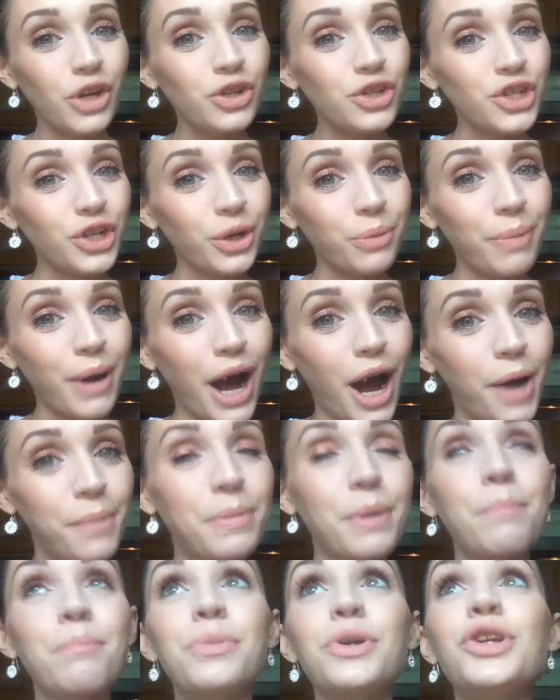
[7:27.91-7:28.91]
Sugar
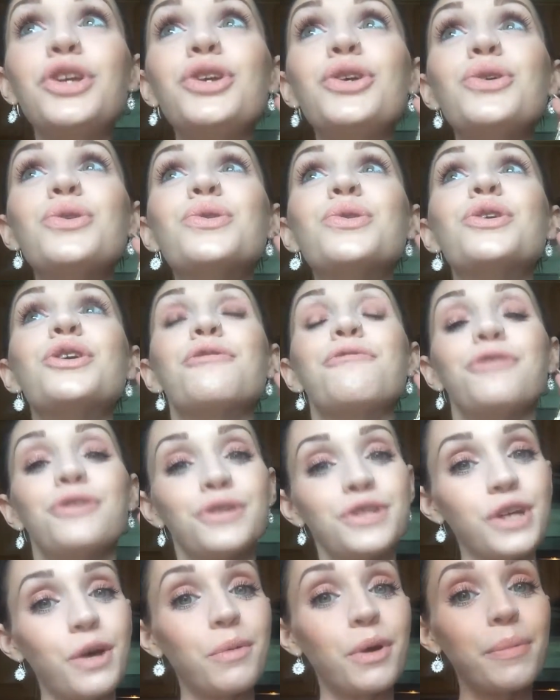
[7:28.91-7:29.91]
Pop, beautiful
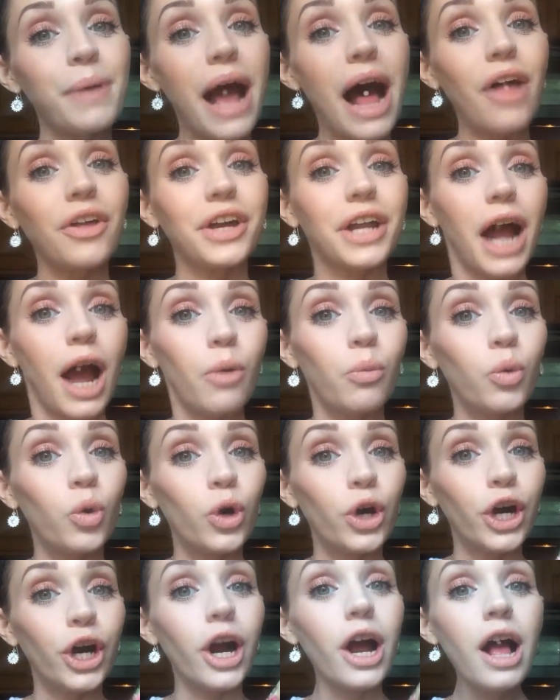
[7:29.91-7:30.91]
summer palette. I
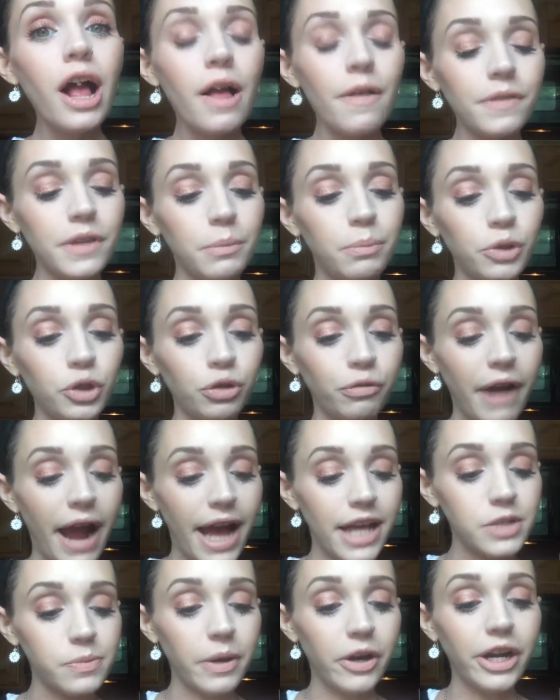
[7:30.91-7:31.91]
wore the blue
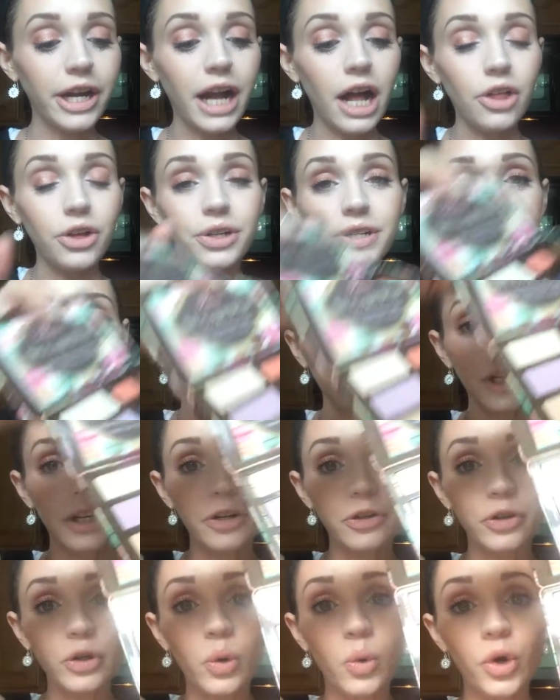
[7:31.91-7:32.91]
raspberry color down
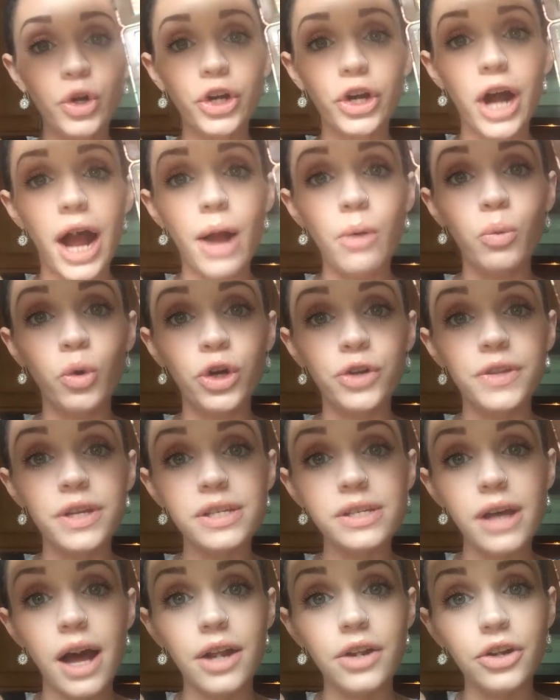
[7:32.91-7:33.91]
here in the corner. I wore
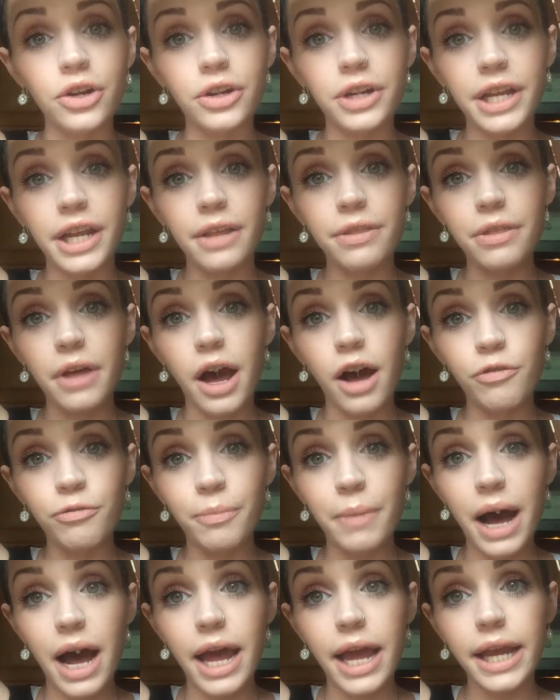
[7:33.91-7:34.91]
this underneath of
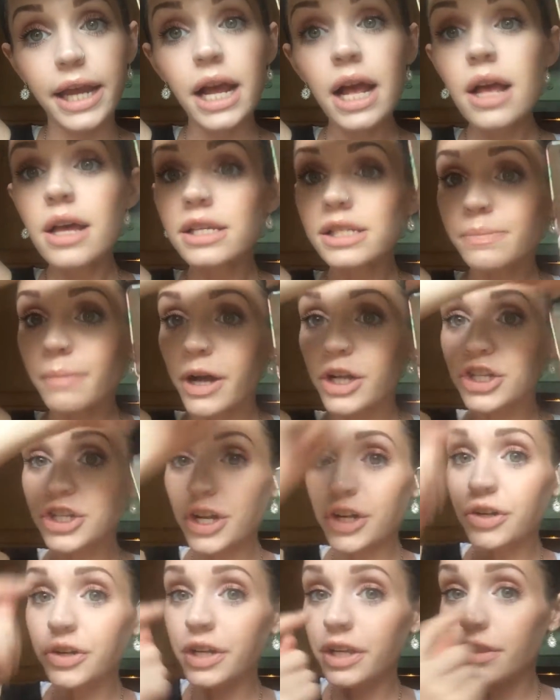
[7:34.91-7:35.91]
my, smudged
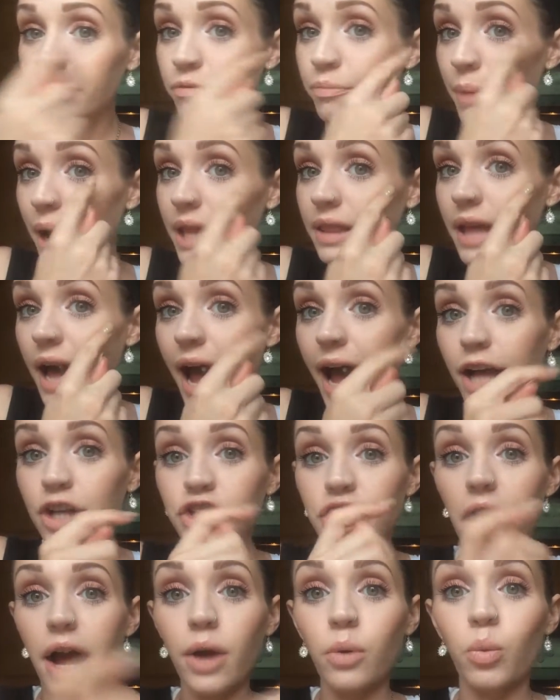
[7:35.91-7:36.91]
underneath of my
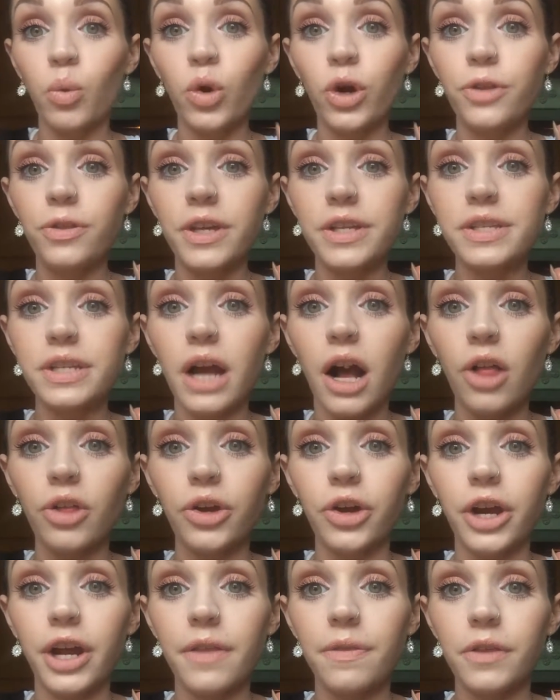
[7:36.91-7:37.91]
lash. I wore this
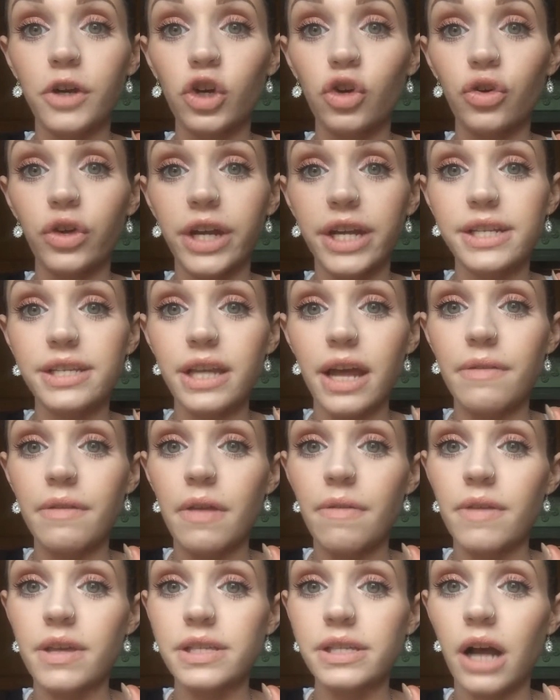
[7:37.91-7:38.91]
color in the crease, and
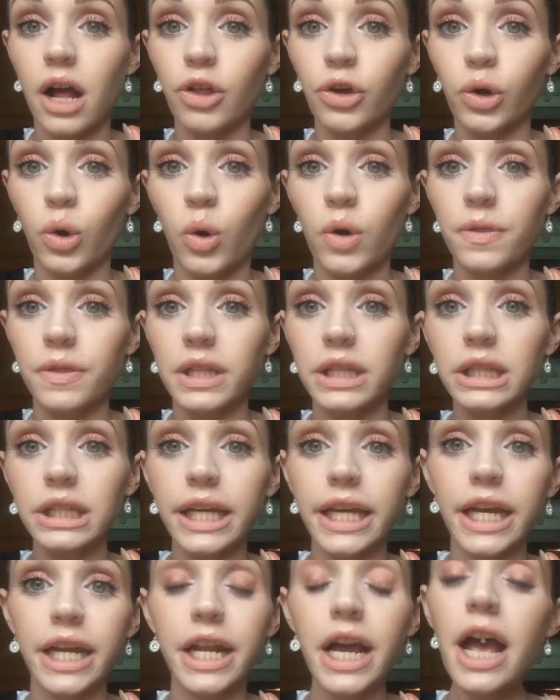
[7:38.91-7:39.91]
then this color on the
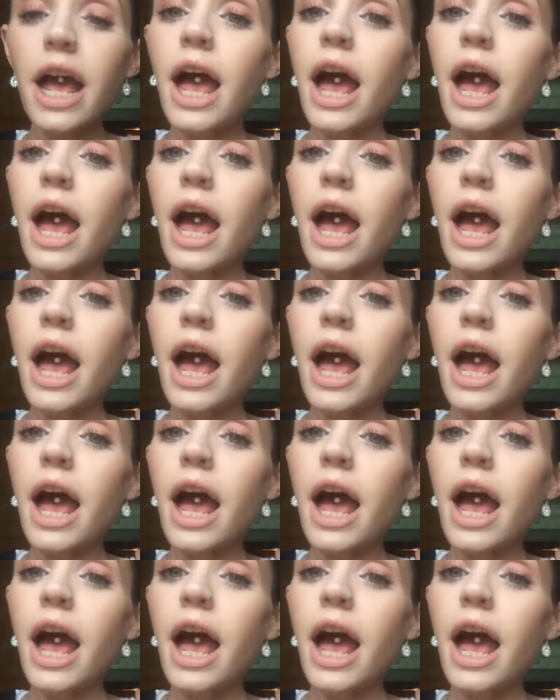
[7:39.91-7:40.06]
lid,